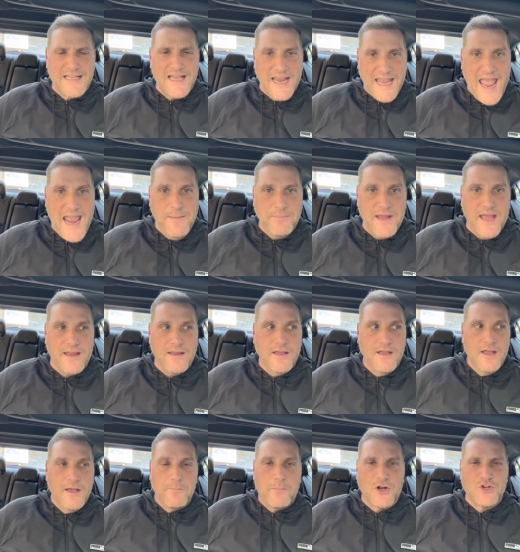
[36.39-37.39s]
Game day.
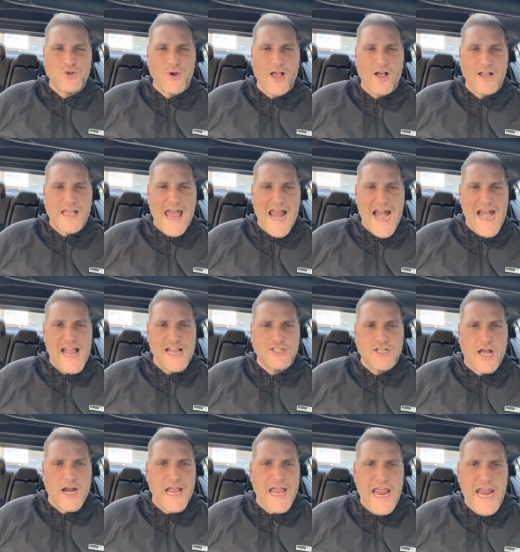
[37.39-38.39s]
Montreal Canadiens
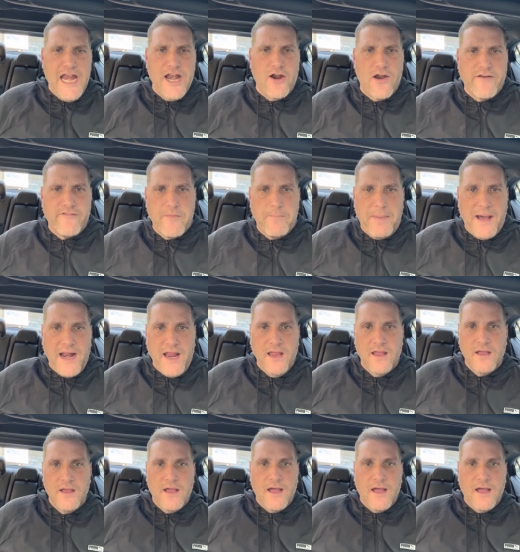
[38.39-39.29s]
on a heater, everybody.